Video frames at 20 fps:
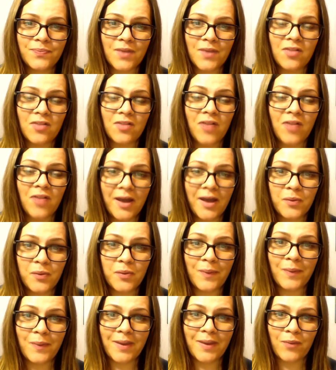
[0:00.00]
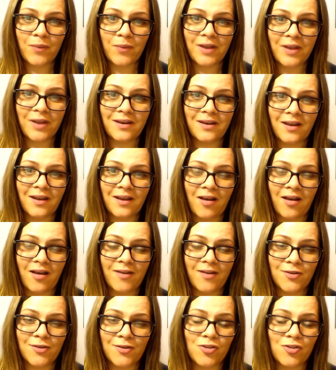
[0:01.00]
A lot of women get pregnant in
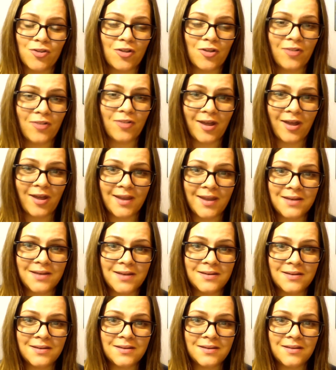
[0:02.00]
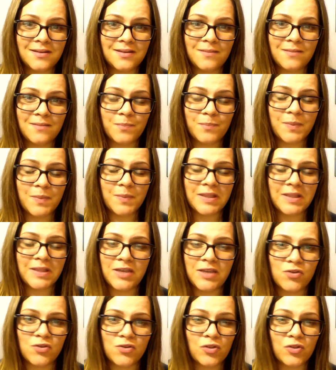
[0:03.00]
college, a lot, but they
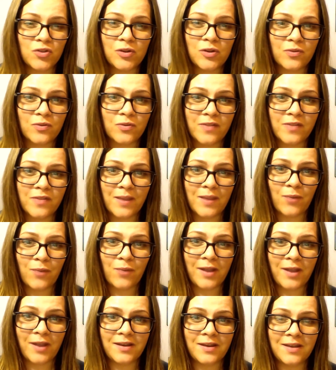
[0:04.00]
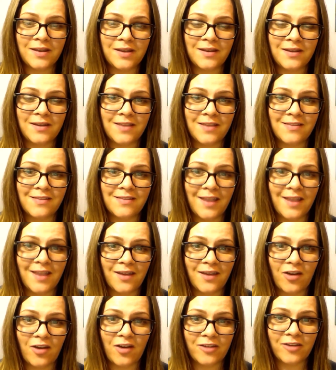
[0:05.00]
usually don't stay pregnant and stay
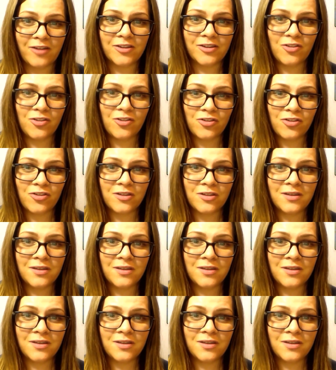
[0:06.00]
in college.